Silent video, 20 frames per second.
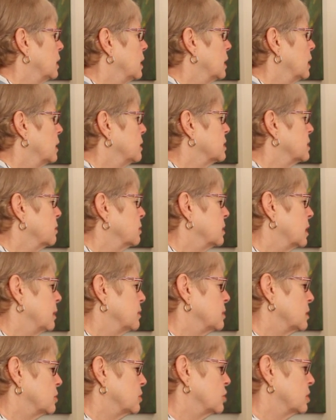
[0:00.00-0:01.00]
And sometimes
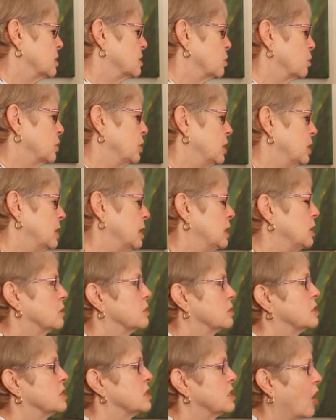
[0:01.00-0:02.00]
it's just when you need to
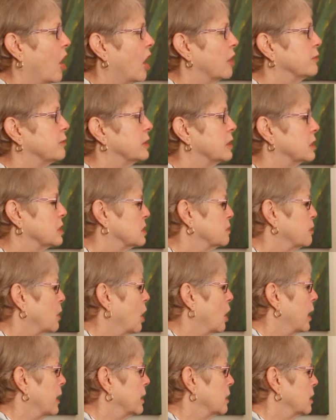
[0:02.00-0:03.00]
soften a
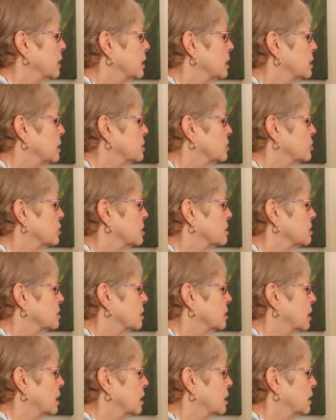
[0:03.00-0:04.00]
spot, it's just
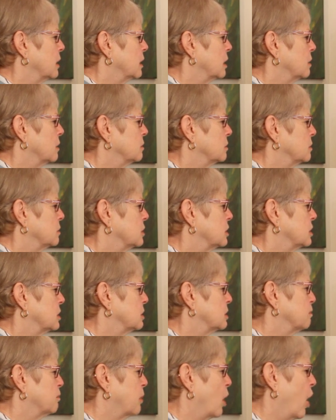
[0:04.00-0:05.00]
a little
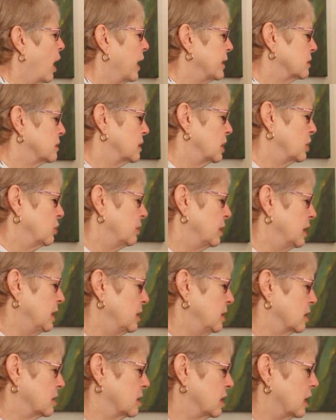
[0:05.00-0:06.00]
spot that you need
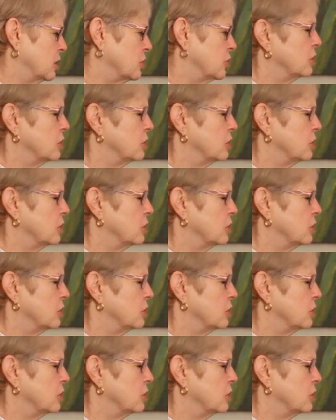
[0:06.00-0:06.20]
to touch.